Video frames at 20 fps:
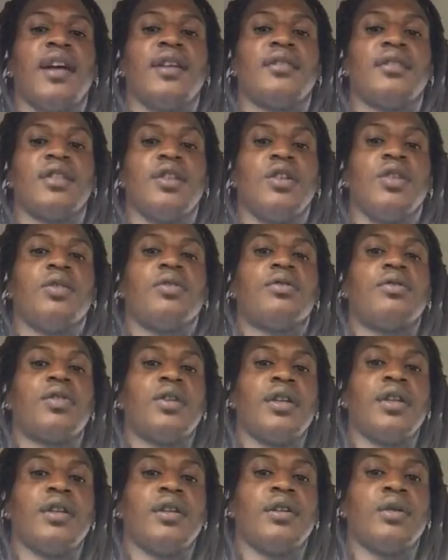that to your
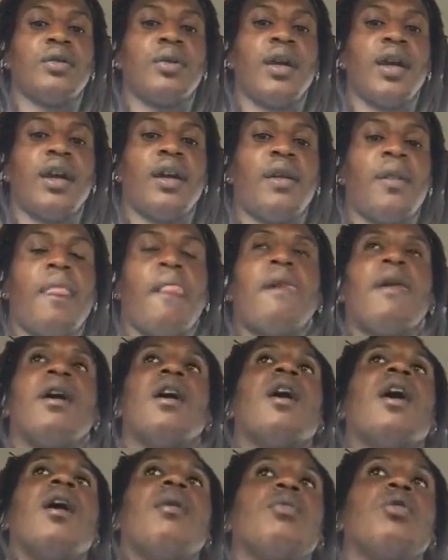friend okay
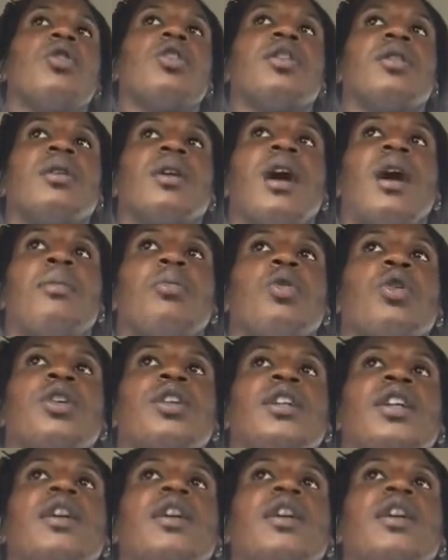i'm gonna i'm gonna